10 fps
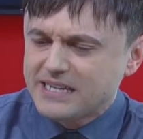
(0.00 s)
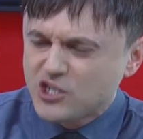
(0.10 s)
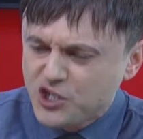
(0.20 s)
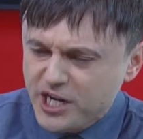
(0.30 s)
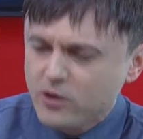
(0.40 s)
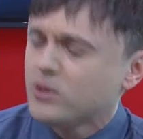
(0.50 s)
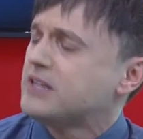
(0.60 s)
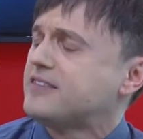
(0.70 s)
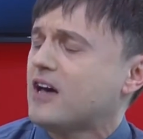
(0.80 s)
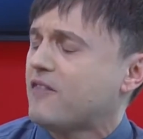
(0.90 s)

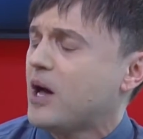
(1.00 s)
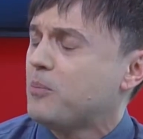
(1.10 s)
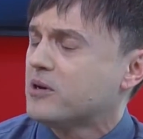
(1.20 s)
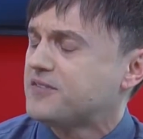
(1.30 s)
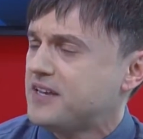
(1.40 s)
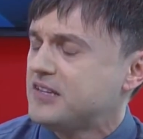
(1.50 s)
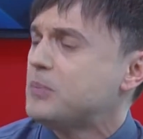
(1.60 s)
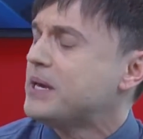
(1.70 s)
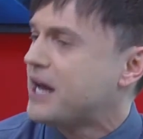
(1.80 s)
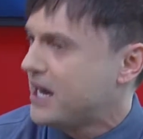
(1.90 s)
generally self-help books tend
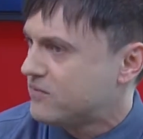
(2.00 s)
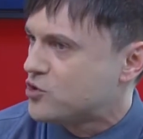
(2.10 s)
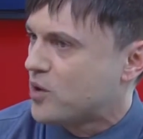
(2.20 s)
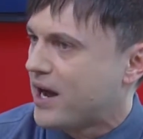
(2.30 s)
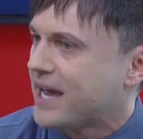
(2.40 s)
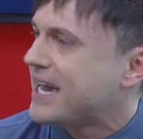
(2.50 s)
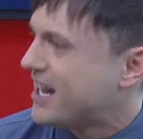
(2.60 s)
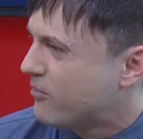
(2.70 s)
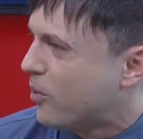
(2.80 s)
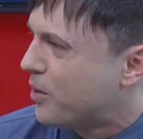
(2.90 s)
to be kind of dry,
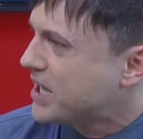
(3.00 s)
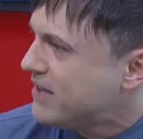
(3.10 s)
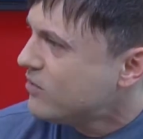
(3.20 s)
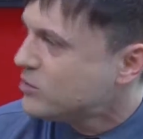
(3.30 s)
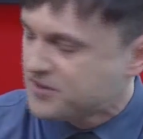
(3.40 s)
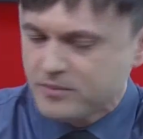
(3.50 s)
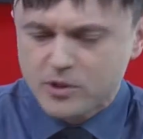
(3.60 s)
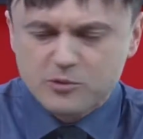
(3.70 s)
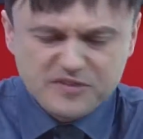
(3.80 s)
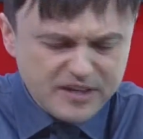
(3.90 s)
kind of boring. Even when
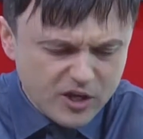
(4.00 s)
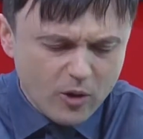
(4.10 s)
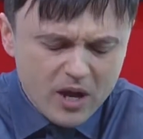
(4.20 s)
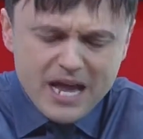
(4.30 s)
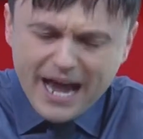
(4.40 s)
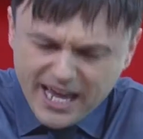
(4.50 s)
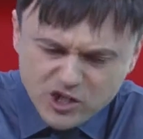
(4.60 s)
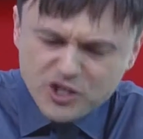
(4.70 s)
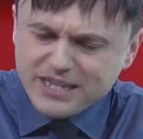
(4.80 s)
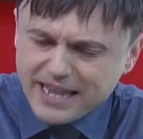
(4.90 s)
somebody would say, you know, I
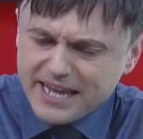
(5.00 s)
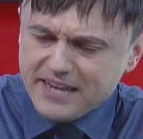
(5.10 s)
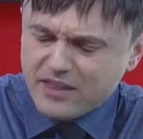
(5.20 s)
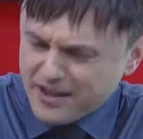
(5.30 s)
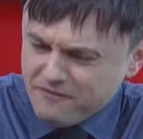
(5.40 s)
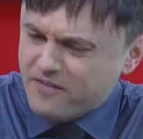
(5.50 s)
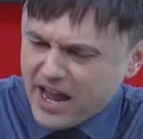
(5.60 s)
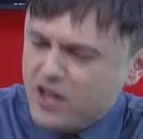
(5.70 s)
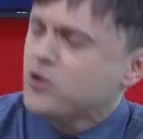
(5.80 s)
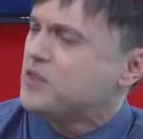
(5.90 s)

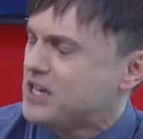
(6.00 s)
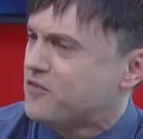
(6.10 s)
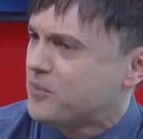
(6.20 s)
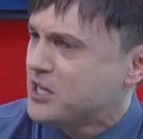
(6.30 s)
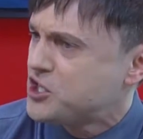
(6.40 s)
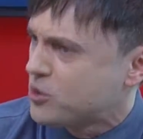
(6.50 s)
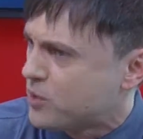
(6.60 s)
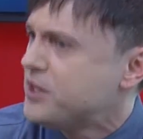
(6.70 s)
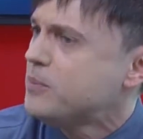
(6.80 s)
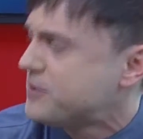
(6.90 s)
valued the information
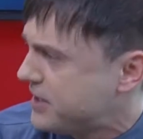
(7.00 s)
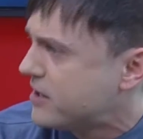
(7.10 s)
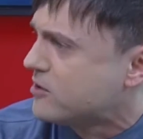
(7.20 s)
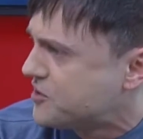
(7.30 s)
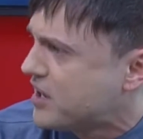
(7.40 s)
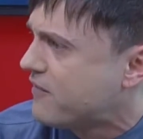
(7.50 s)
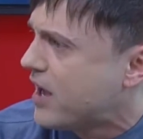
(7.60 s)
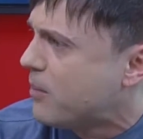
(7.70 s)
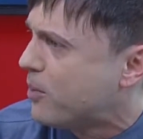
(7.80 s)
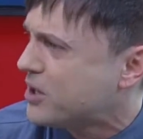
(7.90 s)
within a particular
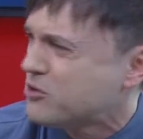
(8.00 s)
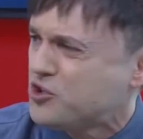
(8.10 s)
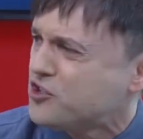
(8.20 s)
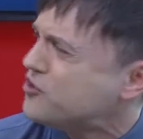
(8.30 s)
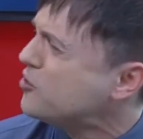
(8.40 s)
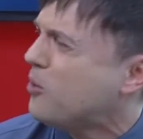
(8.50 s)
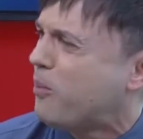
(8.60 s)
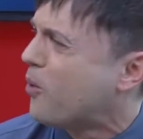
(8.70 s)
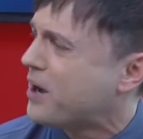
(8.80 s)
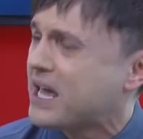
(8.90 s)
self-help book, it was just so
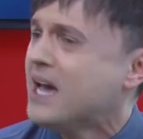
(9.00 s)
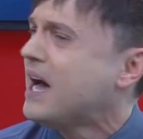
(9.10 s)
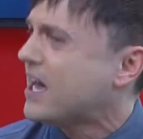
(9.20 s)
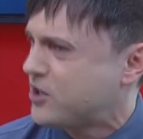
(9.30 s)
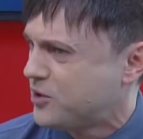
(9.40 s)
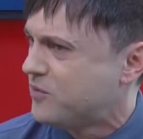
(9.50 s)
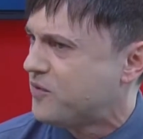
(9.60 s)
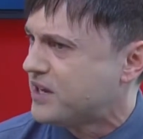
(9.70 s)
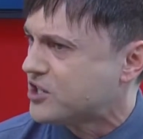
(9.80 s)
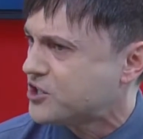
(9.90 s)
boring I couldn't
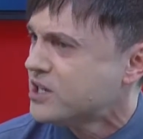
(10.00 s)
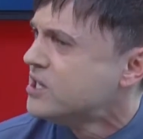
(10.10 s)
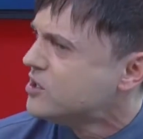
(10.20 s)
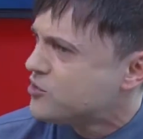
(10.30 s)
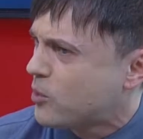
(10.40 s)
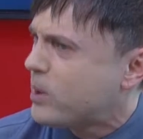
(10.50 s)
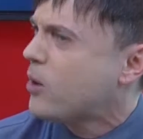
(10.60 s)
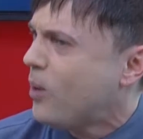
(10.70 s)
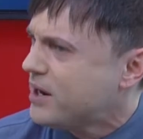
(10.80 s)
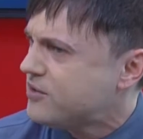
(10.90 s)
finish. So what
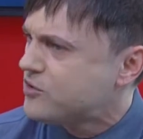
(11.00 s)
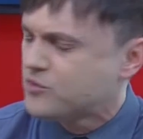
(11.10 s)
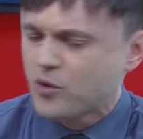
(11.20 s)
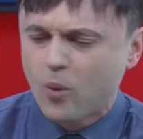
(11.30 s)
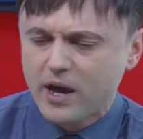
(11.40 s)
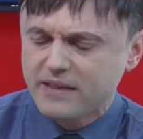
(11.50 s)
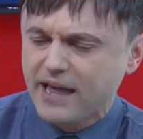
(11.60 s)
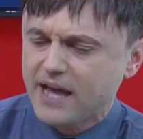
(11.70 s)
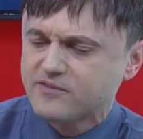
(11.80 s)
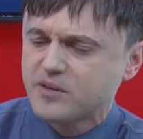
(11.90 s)
I wanted to do was I wanted
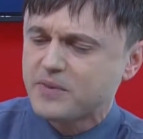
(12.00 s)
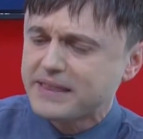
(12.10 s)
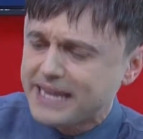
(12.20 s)
to have something